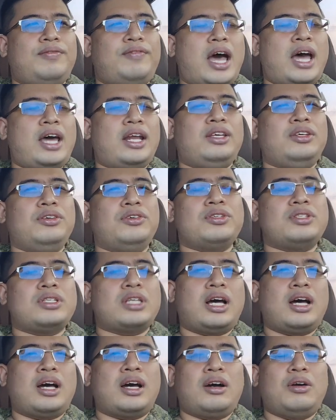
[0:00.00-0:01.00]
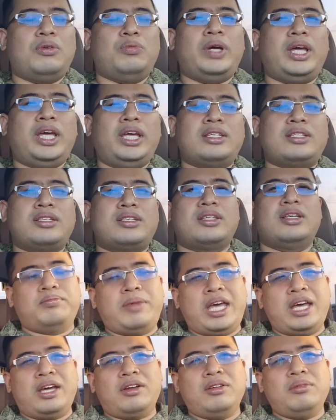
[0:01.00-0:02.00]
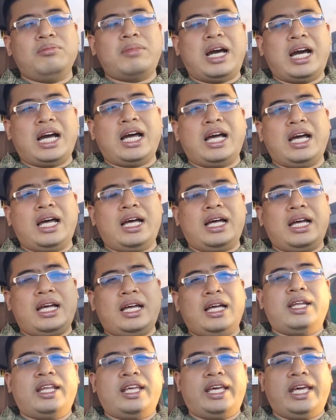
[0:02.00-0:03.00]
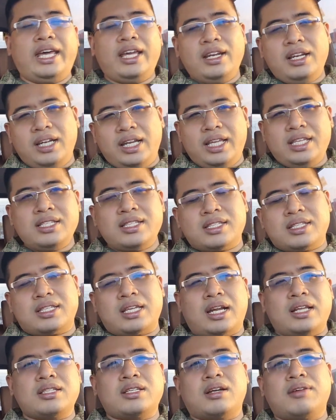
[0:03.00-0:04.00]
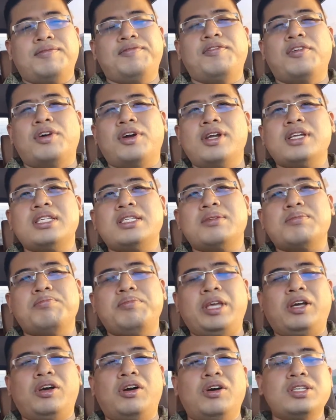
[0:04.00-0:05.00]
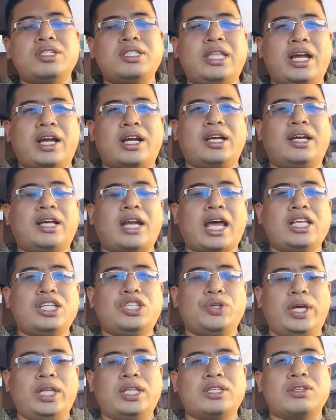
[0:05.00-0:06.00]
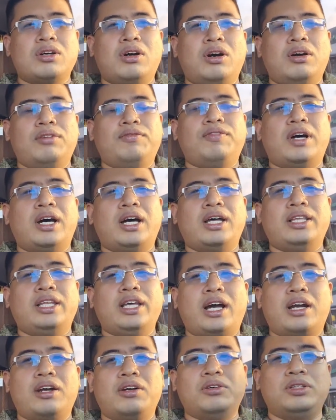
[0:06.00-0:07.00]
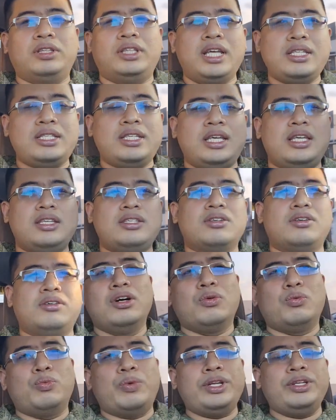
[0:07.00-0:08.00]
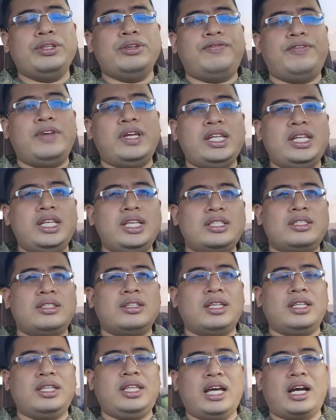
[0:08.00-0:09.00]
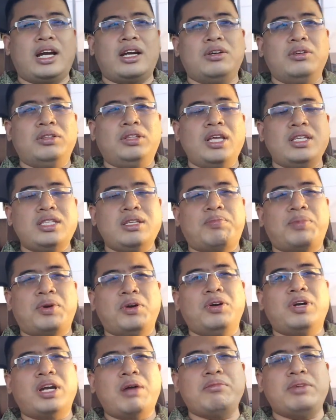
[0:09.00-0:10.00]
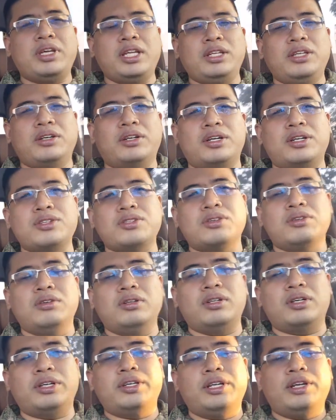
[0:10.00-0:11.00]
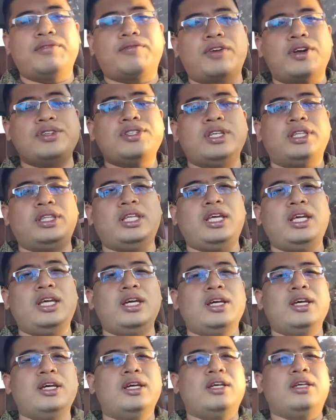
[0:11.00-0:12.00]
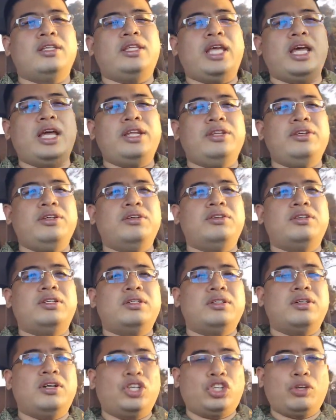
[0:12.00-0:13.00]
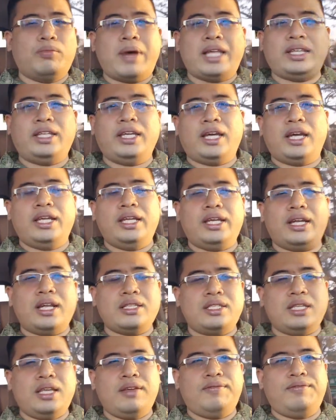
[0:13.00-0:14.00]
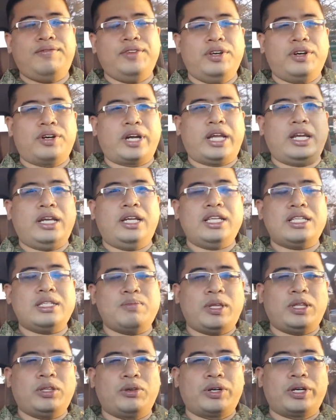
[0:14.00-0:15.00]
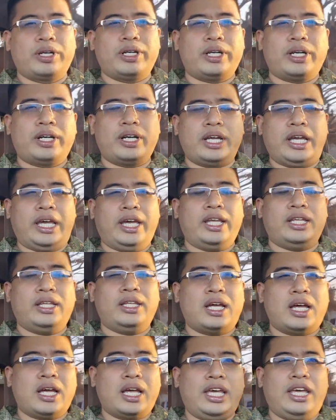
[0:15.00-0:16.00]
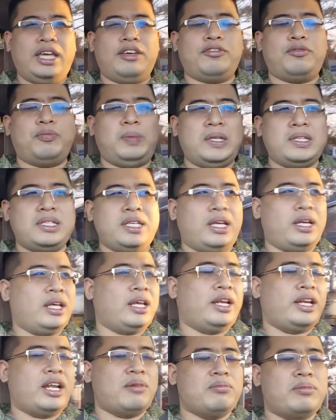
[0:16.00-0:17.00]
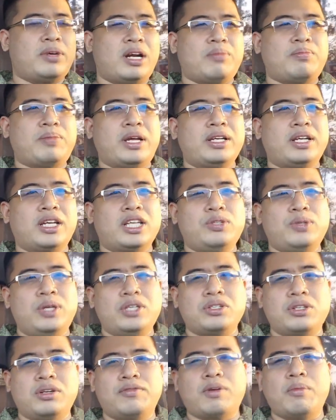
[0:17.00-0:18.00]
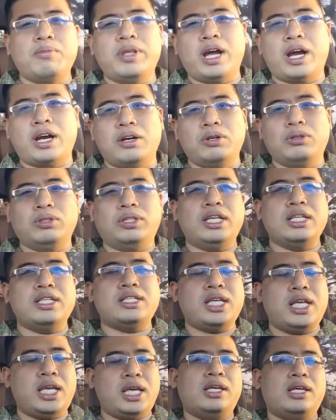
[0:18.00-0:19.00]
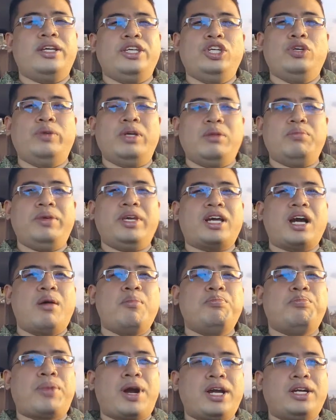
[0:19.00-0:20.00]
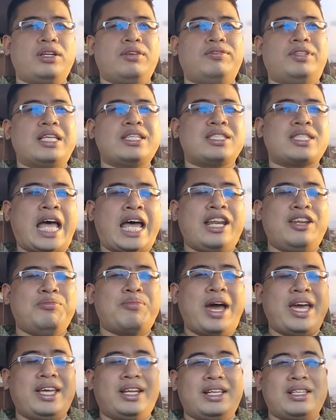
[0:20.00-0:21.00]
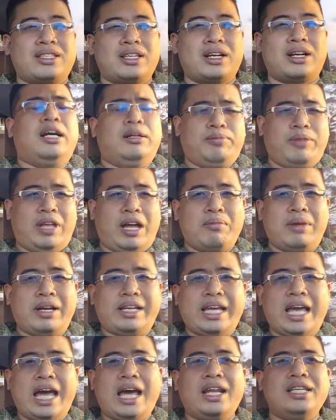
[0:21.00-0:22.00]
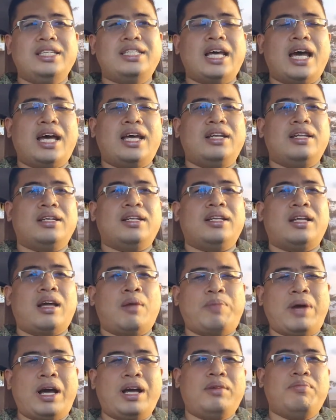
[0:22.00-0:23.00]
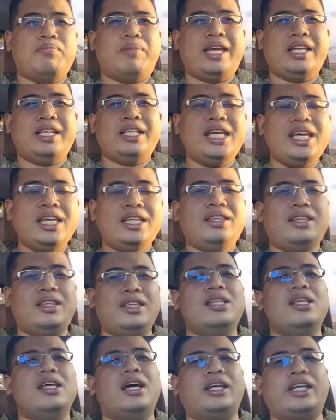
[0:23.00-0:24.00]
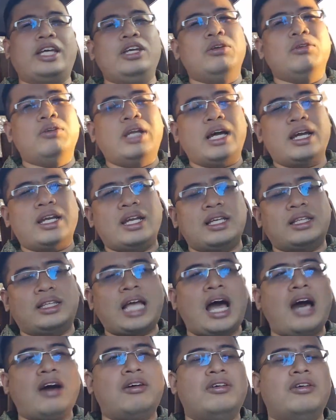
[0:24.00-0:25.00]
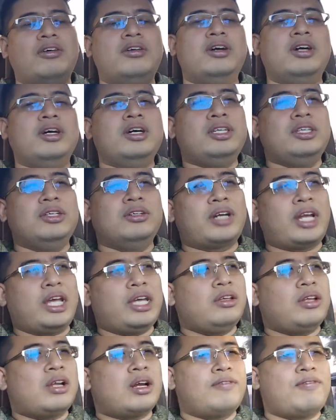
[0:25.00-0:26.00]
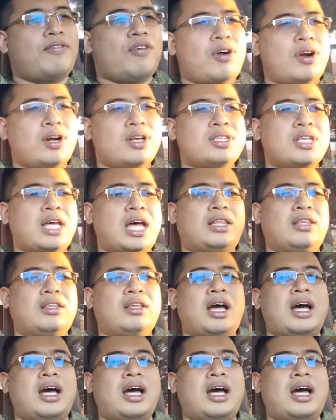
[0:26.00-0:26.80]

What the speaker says: various ways. Merong mga enlist sa reserve force because they are graduates of the ROTC. So when you finish the ROTC program in your school or university, then you automatically receive your enlistment order and AFP serial number upon graduation from the ROTC. You will become part of the standby reserve. Ang mangyayari dyan, kapag may need, kinulang ng tao yung regular force at